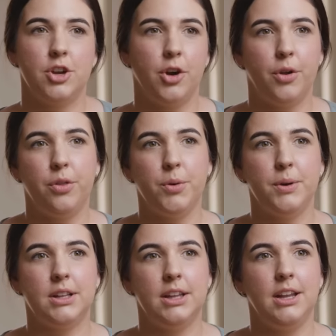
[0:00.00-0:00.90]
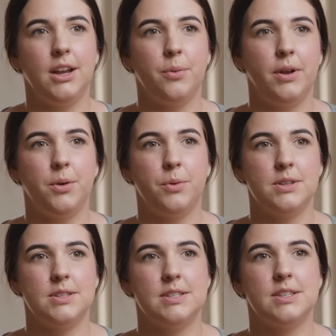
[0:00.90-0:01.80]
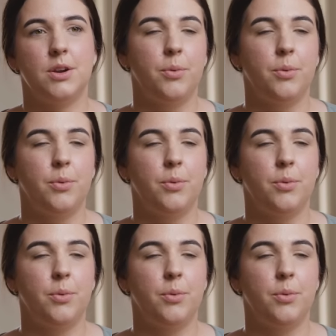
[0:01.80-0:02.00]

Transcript: to go through a clinic when it was